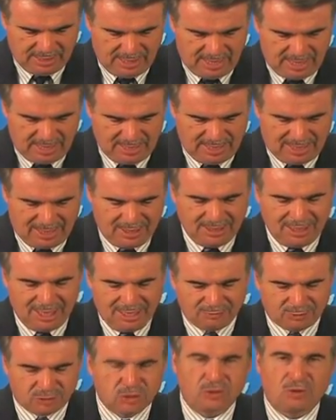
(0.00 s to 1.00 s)
An
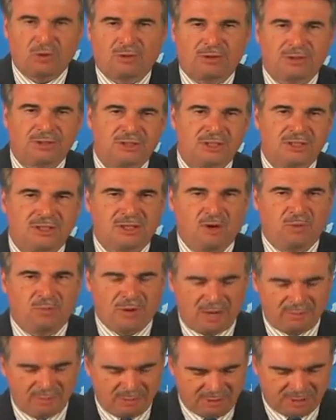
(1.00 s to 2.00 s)
unnamed source in the
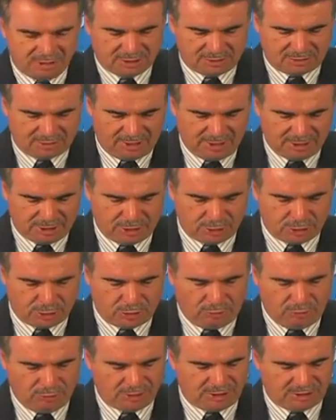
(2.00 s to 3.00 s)
Obama administration
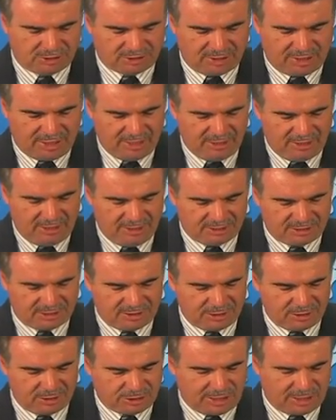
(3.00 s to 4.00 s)
told
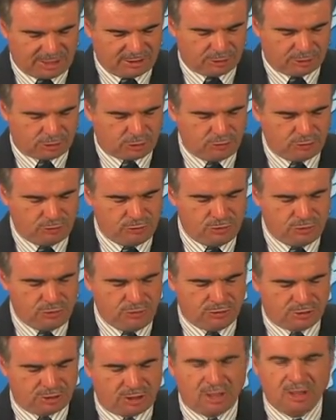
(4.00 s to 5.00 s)
Israelis Channel 2
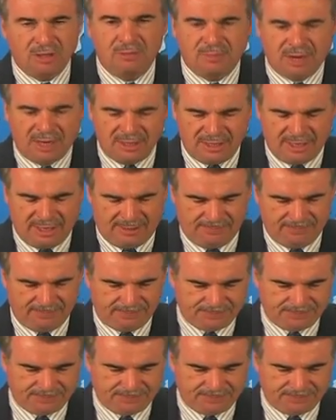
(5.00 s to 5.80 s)
News on Monday.